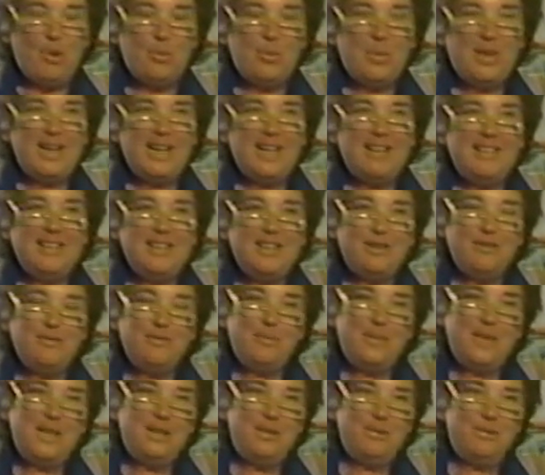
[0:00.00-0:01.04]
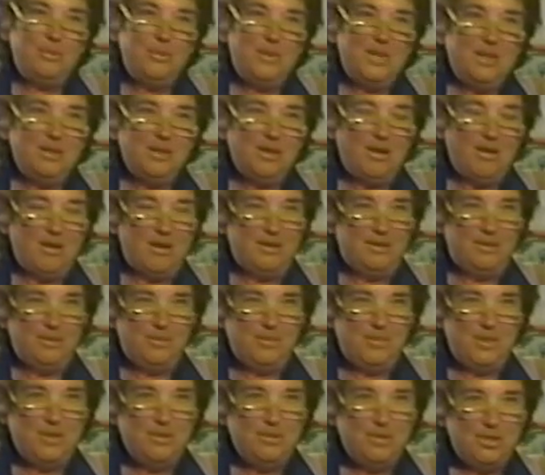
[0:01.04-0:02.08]
Well, I think you've made a real
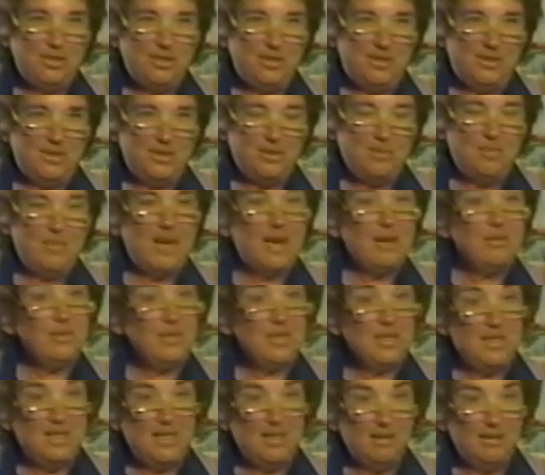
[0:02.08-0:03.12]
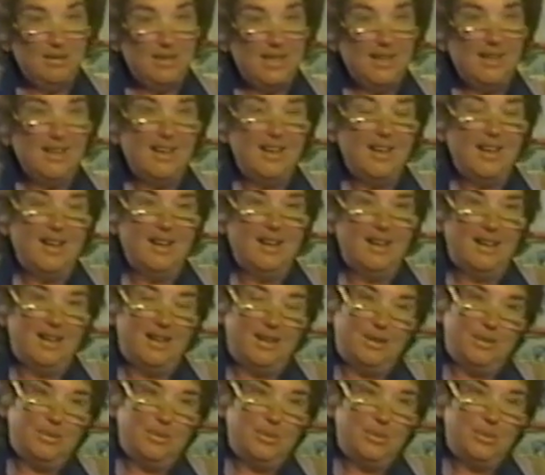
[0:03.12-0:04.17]
contribution to mountaineering
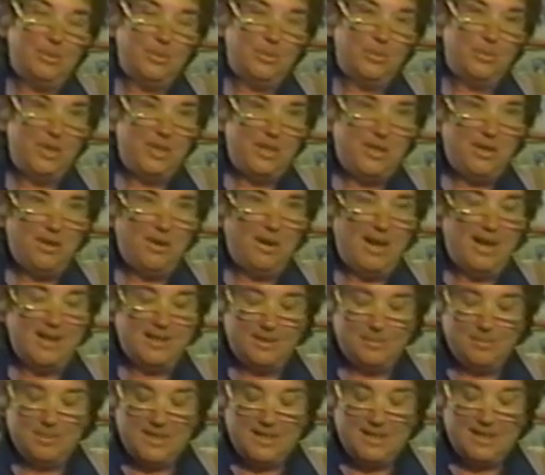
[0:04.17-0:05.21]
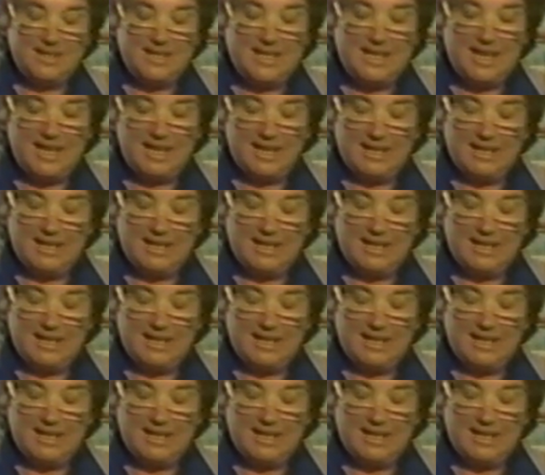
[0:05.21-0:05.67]
with your husband,